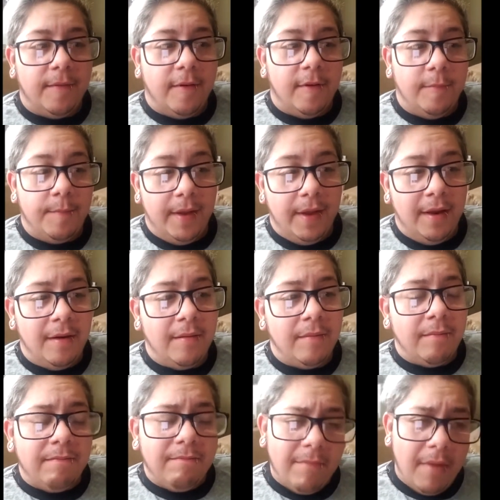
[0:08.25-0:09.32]
I've been
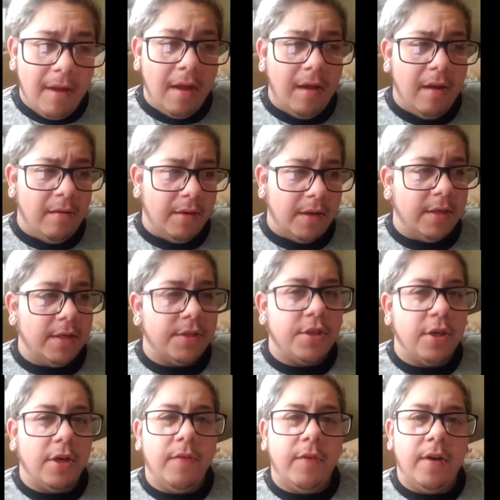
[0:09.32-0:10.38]

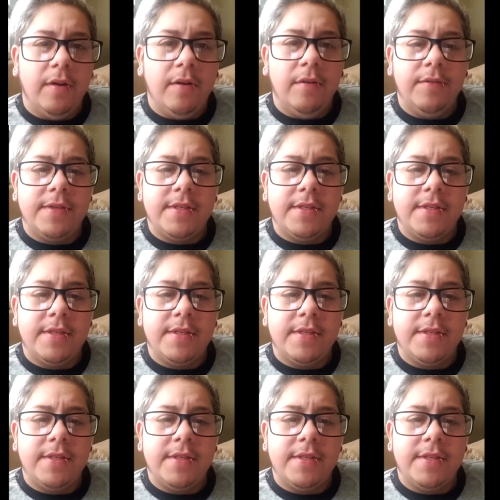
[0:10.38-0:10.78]
conservative